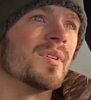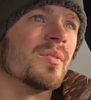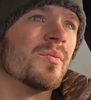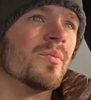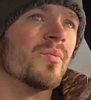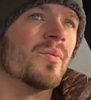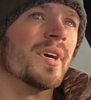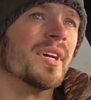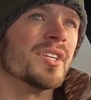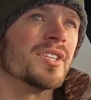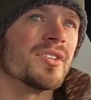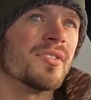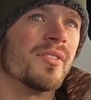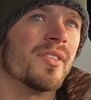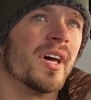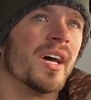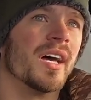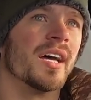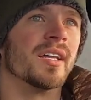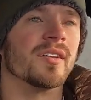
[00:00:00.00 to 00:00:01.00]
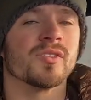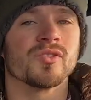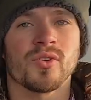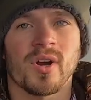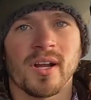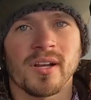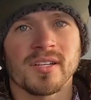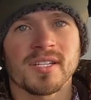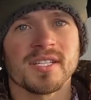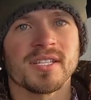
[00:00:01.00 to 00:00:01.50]
which the
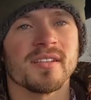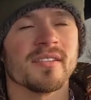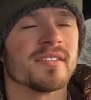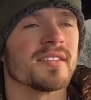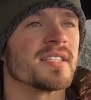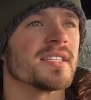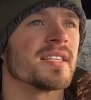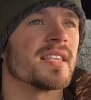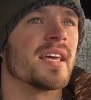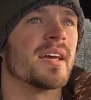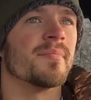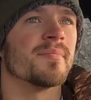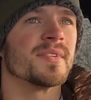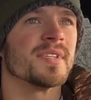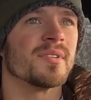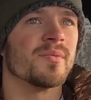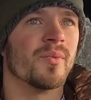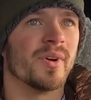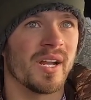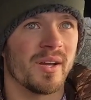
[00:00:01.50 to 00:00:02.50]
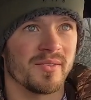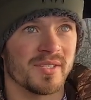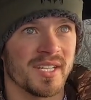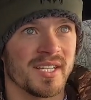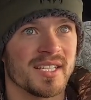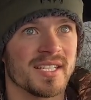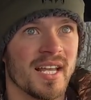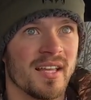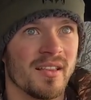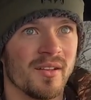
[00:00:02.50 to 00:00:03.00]
truck still slipped when I was
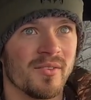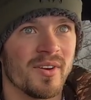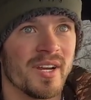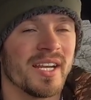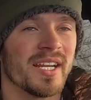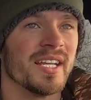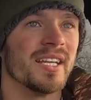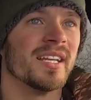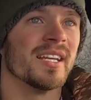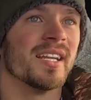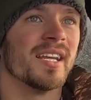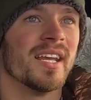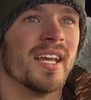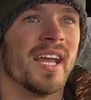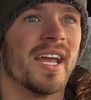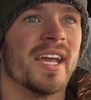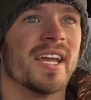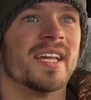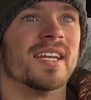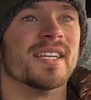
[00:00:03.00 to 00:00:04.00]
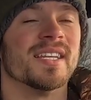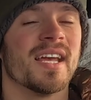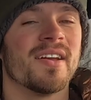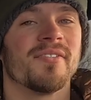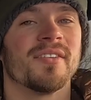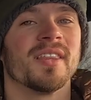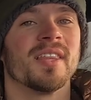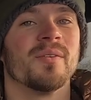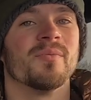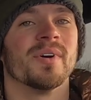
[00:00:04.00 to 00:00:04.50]
accelerating and
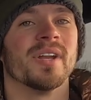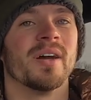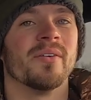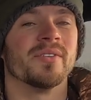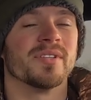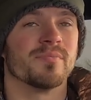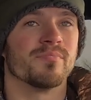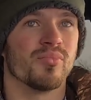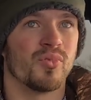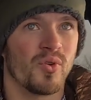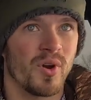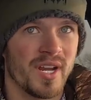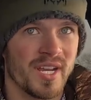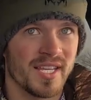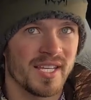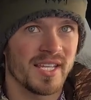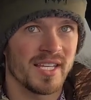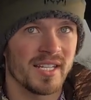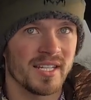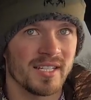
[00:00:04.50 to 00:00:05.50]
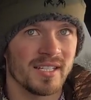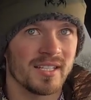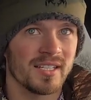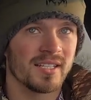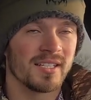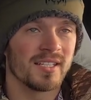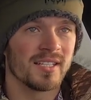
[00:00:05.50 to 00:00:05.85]
definitely when I was braking,